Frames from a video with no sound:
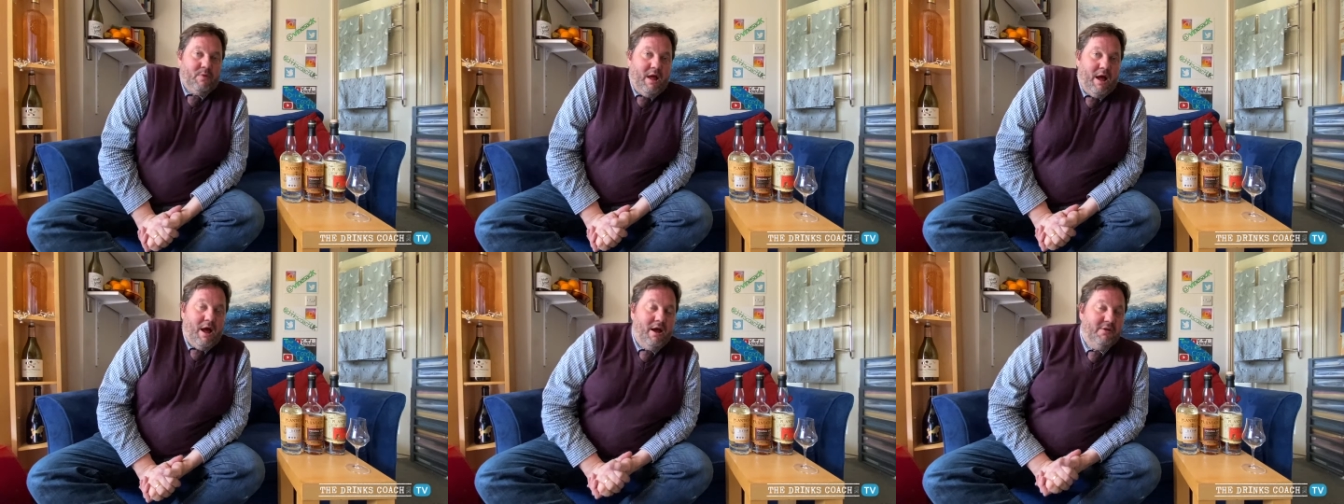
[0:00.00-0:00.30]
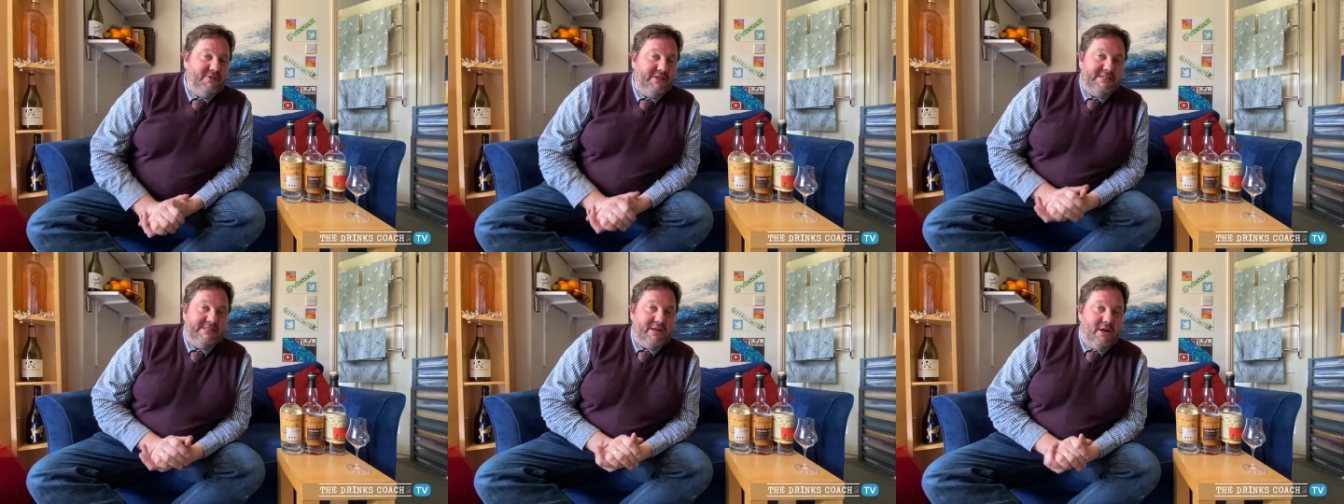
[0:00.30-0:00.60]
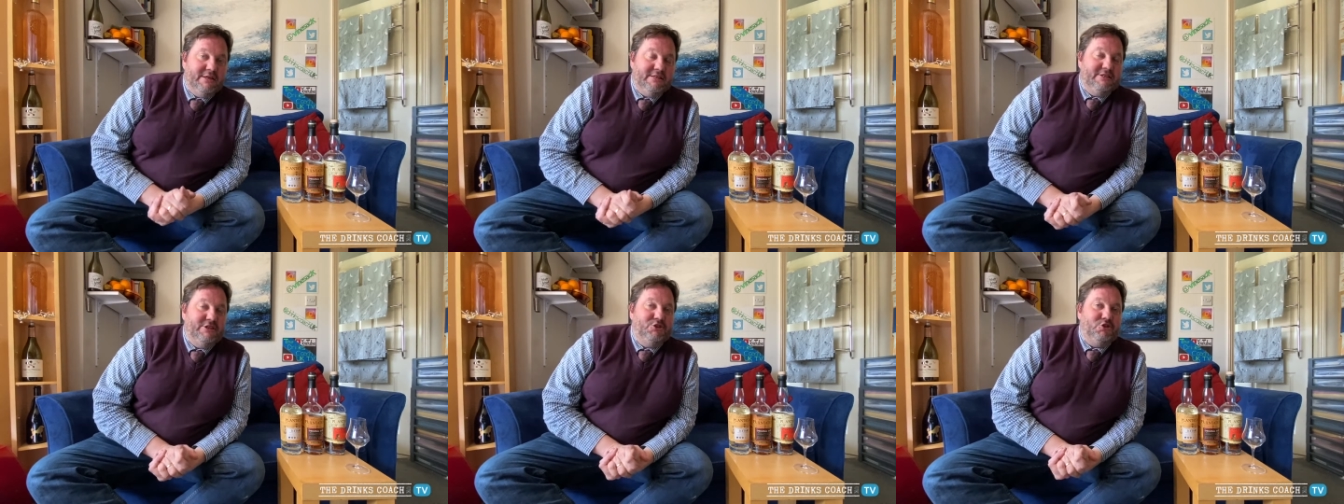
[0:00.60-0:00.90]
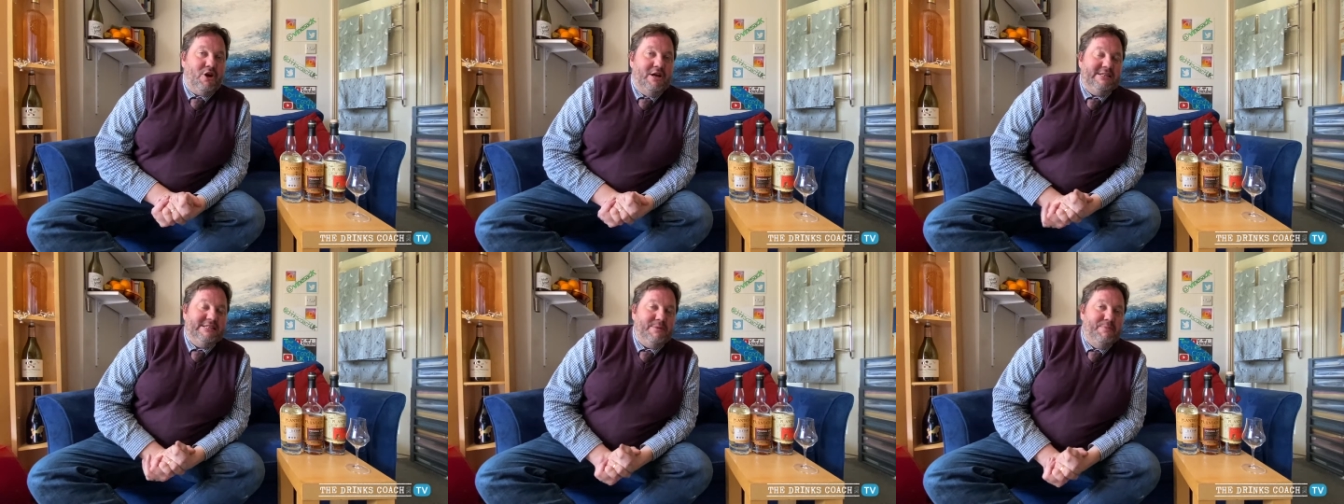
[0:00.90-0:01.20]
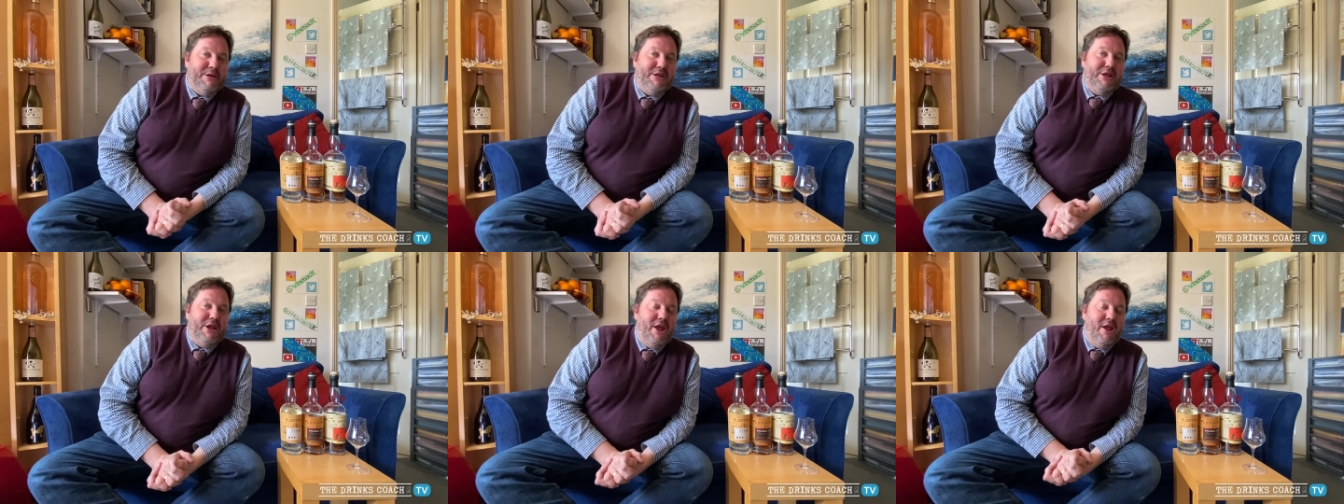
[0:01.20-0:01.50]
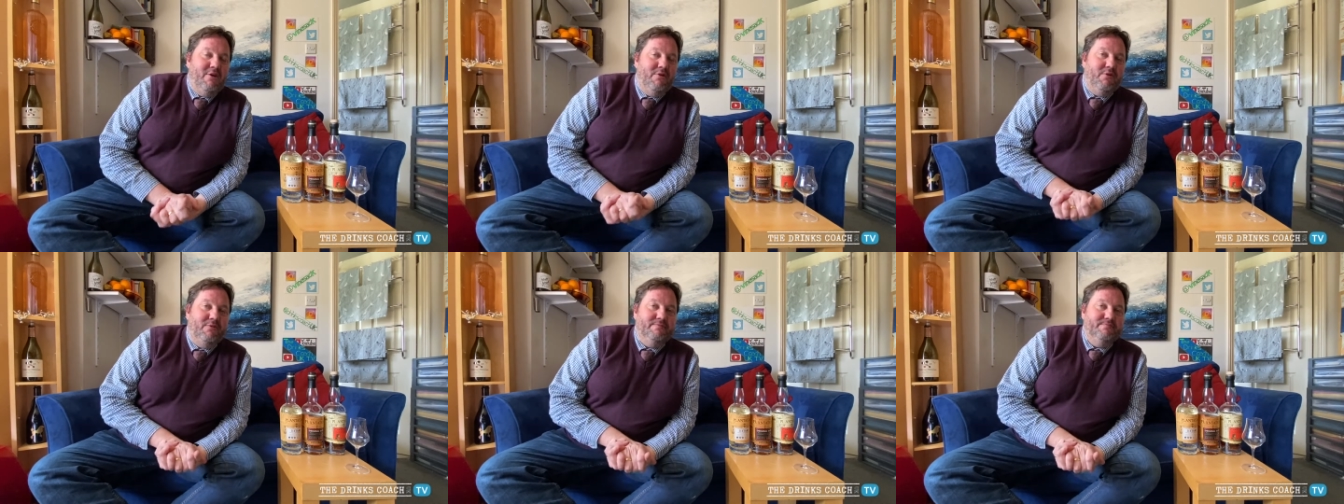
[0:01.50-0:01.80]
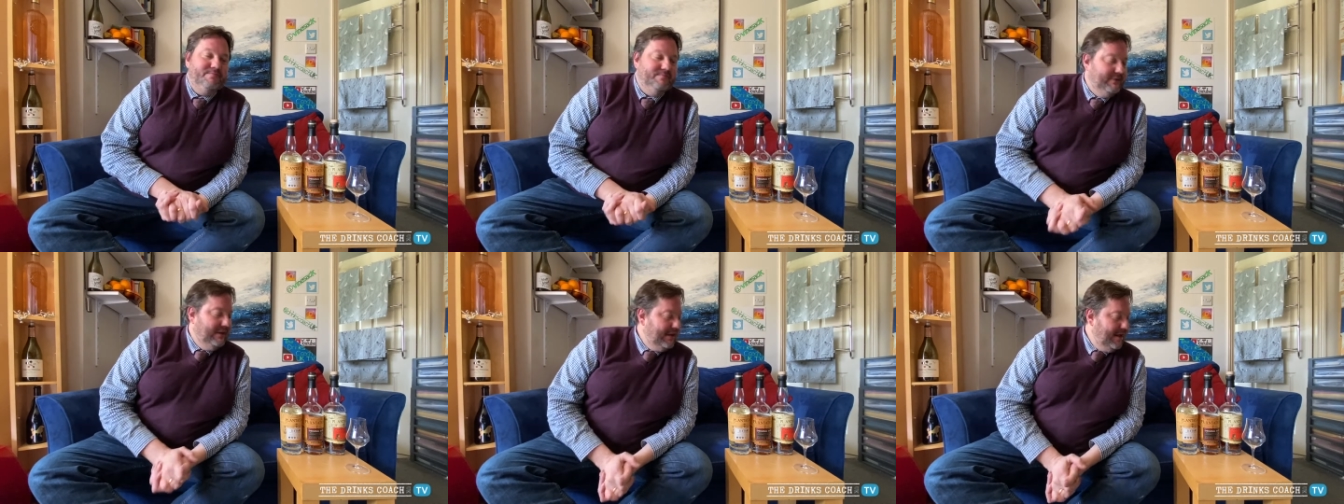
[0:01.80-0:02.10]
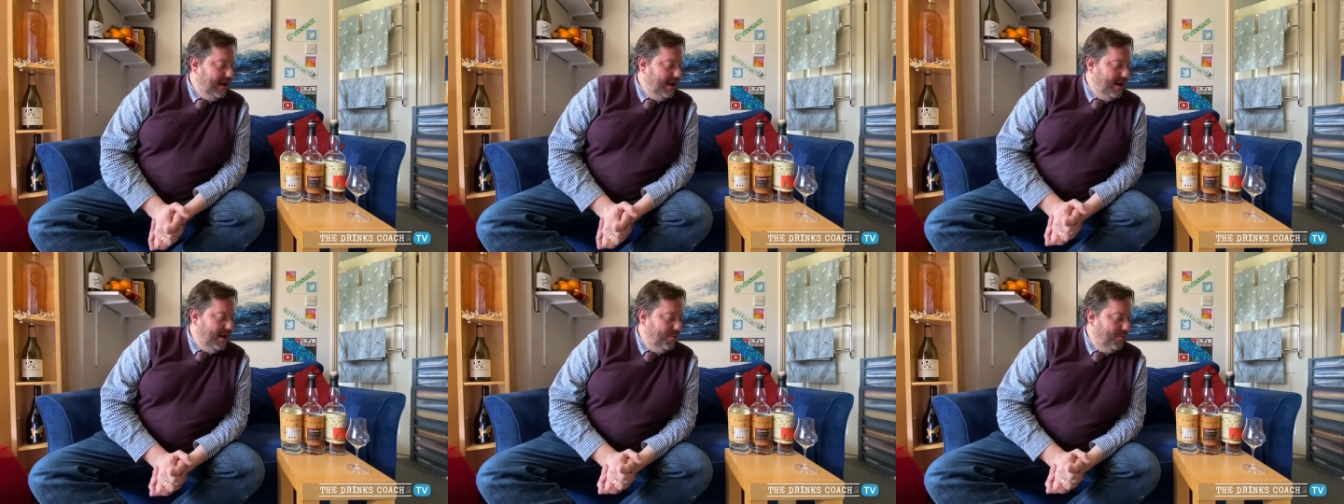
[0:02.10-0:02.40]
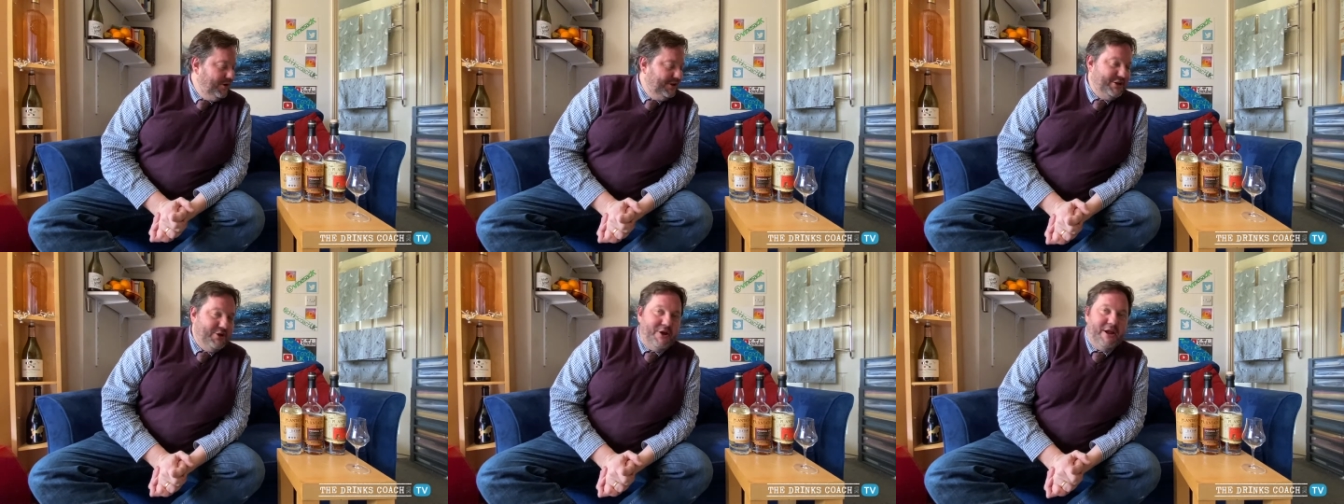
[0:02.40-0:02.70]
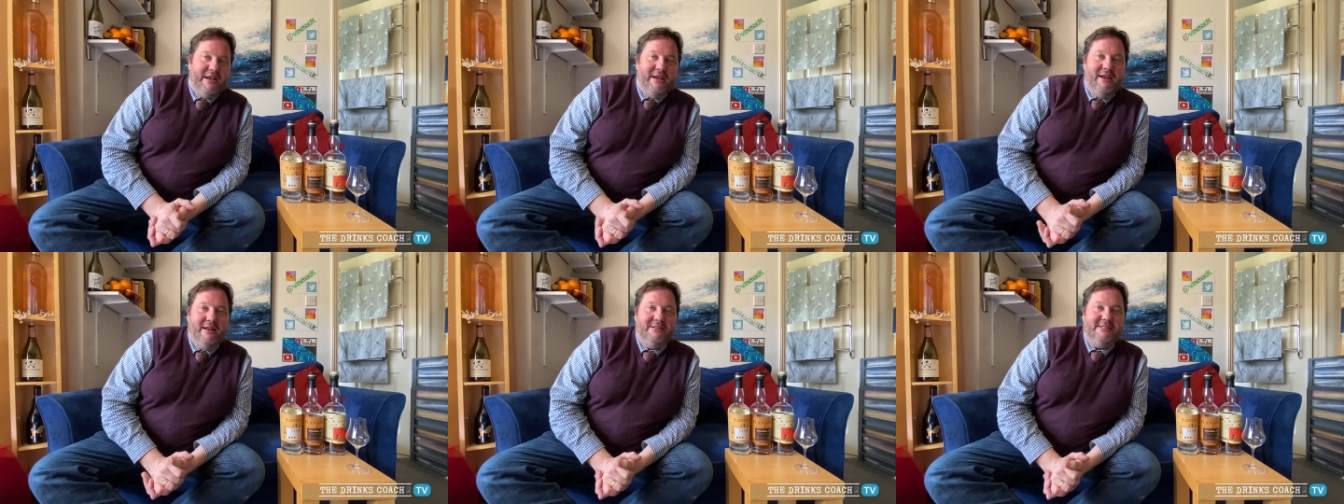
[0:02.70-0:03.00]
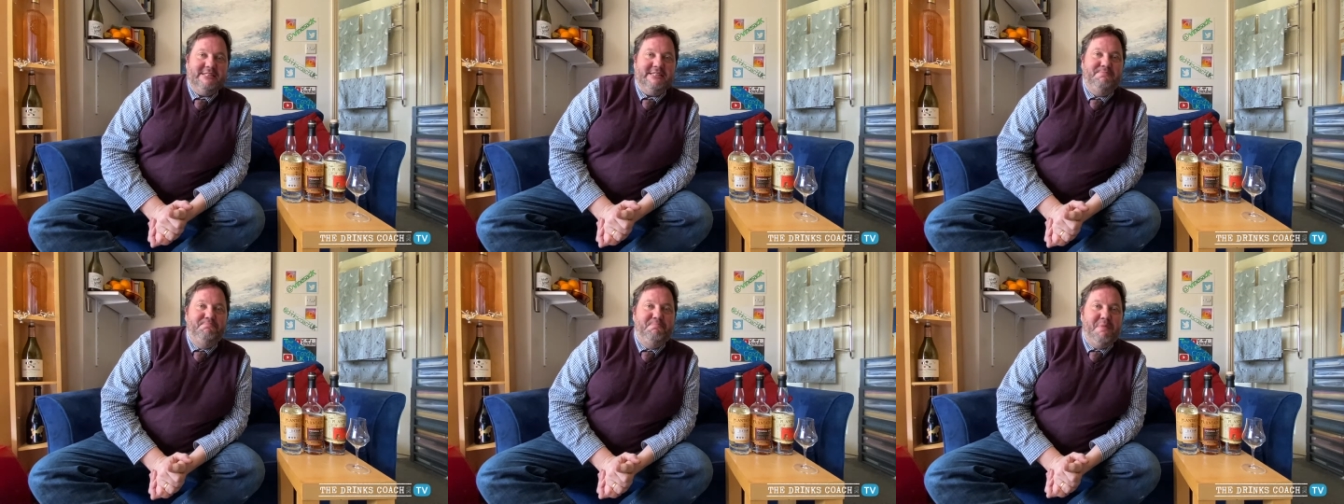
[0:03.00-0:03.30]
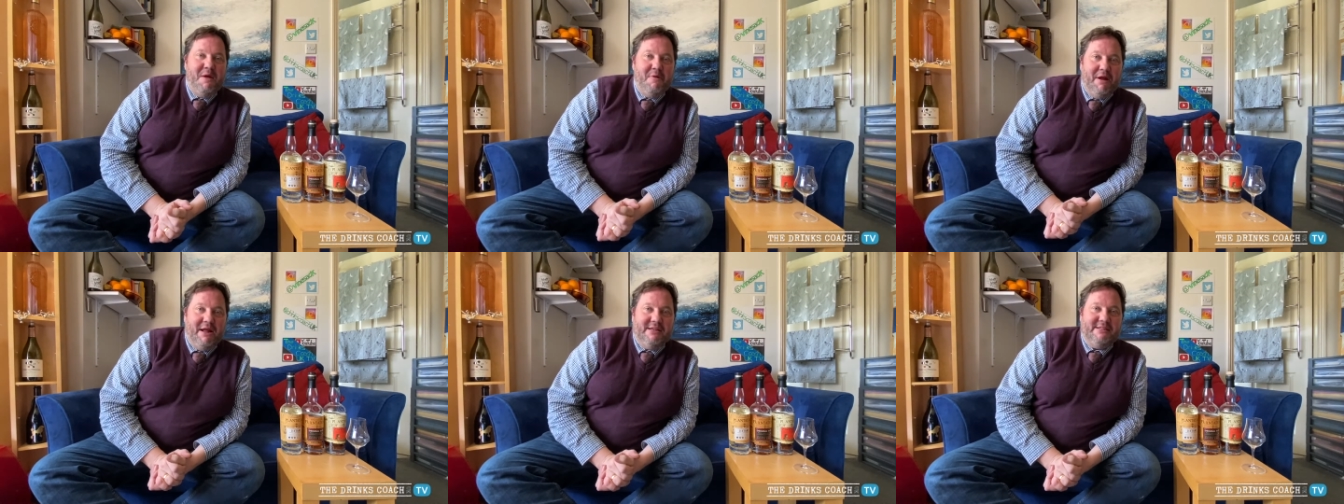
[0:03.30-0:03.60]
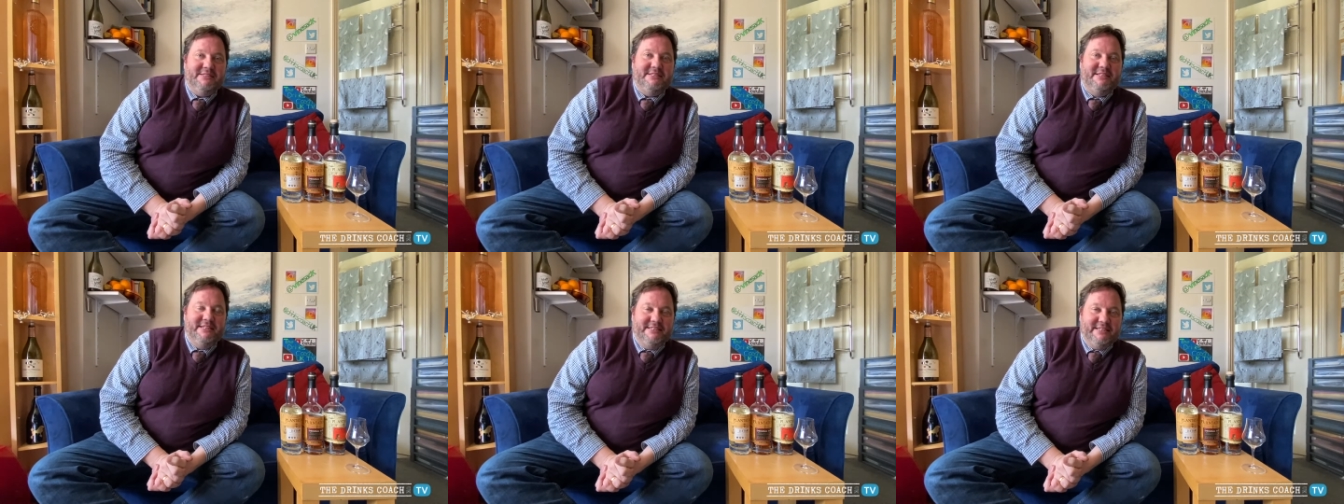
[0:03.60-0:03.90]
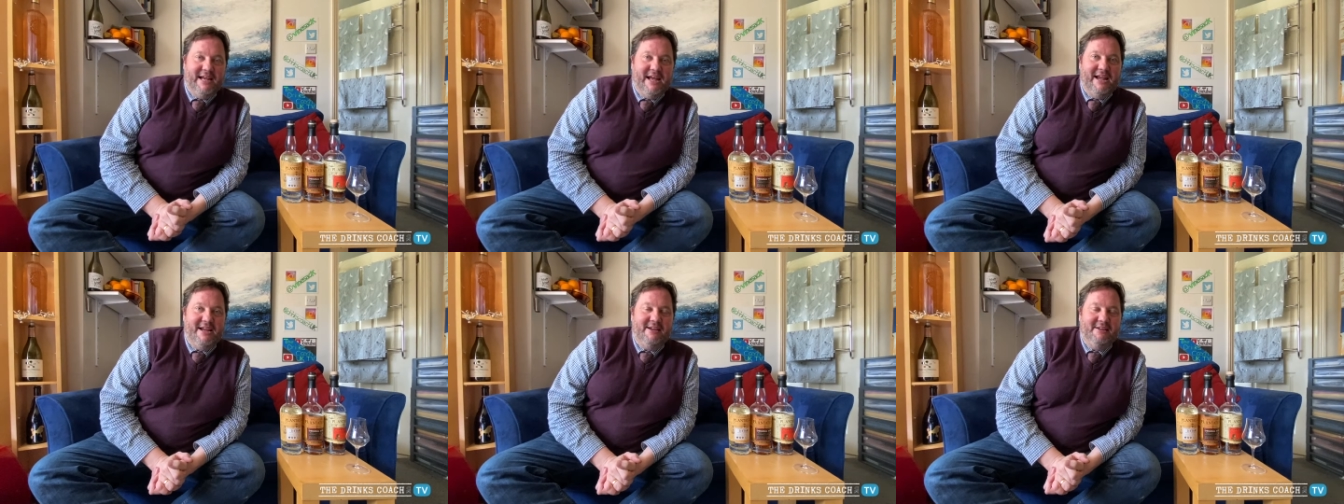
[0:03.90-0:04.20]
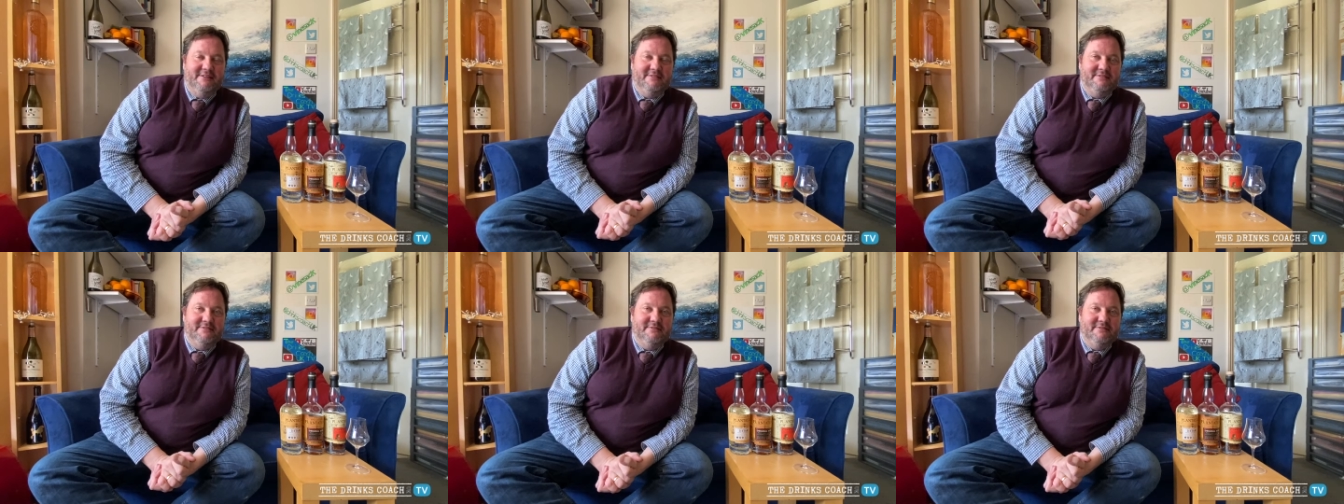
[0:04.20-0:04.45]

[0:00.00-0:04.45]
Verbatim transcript: I've decided to try something new. Uh, we're doing spirits today.